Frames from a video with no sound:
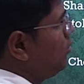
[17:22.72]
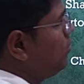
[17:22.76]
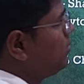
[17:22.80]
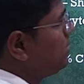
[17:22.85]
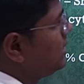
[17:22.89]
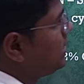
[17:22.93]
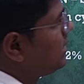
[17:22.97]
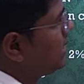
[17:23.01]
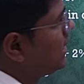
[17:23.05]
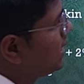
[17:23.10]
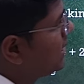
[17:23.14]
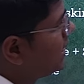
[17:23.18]
You
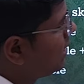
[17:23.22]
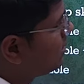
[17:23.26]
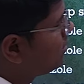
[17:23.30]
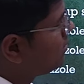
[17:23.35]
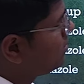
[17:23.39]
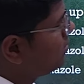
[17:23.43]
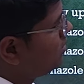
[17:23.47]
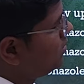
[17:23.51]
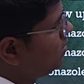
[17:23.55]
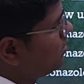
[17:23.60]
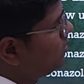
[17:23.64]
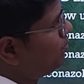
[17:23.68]
see, there
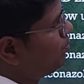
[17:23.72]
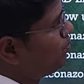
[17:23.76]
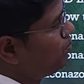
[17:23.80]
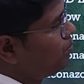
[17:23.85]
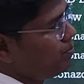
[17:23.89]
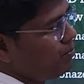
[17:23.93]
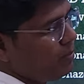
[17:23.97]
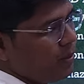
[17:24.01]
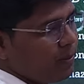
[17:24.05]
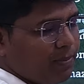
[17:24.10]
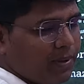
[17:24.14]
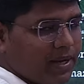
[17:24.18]
are
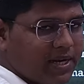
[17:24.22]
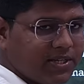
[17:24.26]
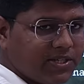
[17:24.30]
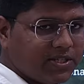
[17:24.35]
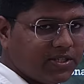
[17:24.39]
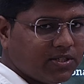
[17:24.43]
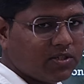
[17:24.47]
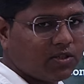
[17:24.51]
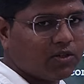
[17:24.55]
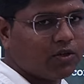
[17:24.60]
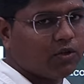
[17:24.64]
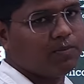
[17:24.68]

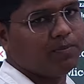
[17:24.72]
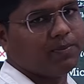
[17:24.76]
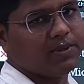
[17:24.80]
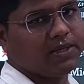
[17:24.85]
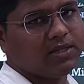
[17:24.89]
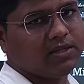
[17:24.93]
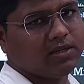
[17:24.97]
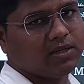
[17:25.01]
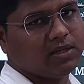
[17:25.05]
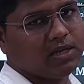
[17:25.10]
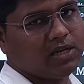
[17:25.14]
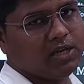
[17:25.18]
preparation
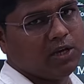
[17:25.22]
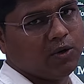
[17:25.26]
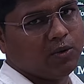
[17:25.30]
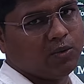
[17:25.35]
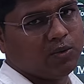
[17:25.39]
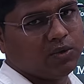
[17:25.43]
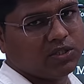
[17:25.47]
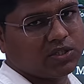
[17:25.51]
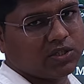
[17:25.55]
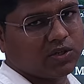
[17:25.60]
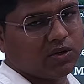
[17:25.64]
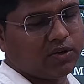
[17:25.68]
coming
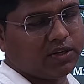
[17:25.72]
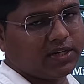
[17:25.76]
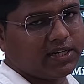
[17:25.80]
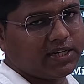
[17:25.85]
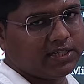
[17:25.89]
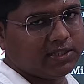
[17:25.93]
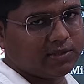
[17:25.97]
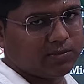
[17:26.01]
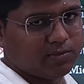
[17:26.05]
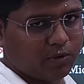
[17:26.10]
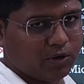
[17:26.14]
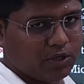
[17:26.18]
which
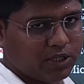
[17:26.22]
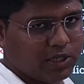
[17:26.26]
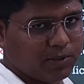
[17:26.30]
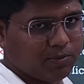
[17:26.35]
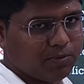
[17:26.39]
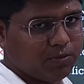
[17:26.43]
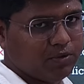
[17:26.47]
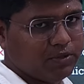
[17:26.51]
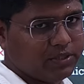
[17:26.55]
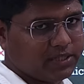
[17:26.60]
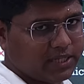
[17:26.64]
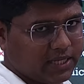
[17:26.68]
contains
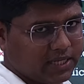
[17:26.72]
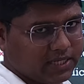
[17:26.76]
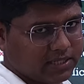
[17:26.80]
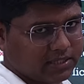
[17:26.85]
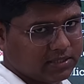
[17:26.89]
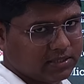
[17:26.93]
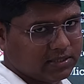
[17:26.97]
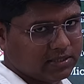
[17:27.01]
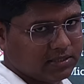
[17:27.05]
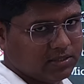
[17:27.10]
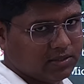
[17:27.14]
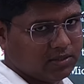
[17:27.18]
multiple
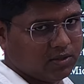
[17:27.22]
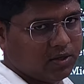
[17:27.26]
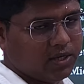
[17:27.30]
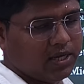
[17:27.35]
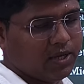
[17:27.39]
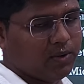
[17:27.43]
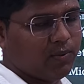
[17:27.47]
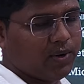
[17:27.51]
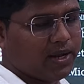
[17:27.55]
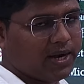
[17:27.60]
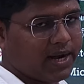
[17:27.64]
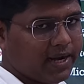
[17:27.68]
things,
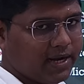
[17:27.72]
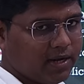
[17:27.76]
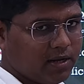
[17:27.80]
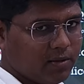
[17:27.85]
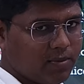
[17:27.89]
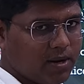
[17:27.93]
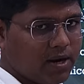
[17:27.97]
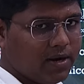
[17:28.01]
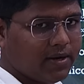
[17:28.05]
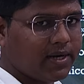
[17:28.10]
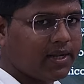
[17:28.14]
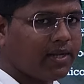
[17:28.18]
one
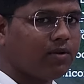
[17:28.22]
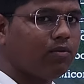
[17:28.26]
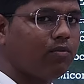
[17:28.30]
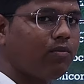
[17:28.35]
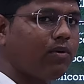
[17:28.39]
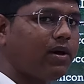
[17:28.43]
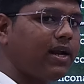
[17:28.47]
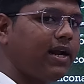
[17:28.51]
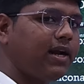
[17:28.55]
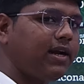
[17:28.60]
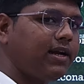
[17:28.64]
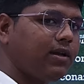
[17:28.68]
antibiotic,
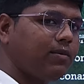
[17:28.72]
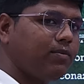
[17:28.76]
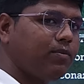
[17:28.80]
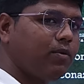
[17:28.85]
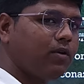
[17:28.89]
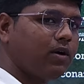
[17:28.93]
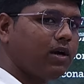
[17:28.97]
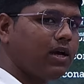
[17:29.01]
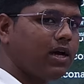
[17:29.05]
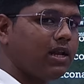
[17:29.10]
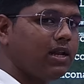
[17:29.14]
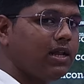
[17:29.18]
one
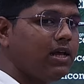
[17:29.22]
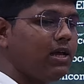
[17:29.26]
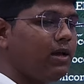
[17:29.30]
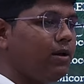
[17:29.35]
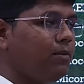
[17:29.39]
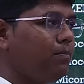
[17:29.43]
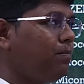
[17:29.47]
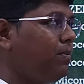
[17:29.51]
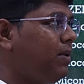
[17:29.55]
antifungal.